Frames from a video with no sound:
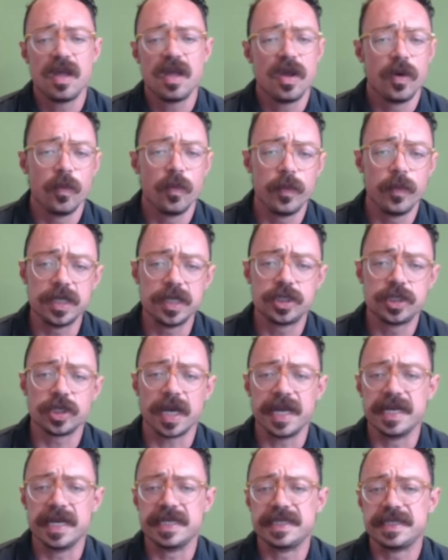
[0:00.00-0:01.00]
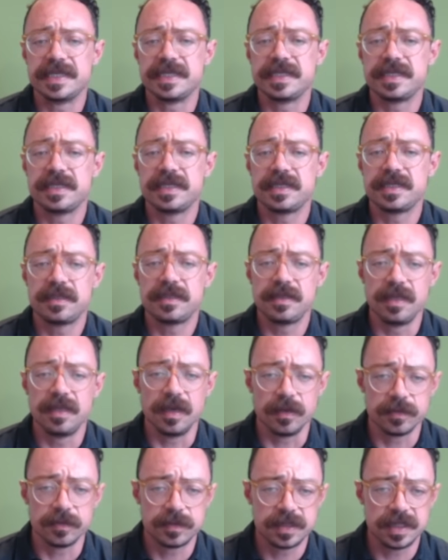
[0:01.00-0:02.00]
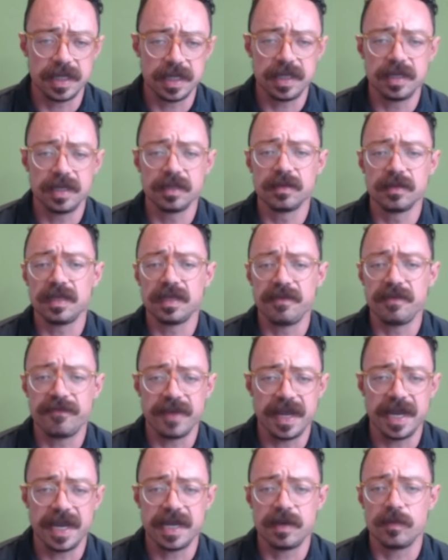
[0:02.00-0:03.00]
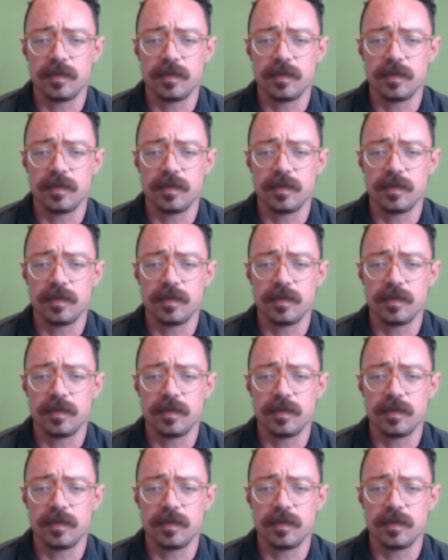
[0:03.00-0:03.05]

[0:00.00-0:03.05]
we'd try to, singularly find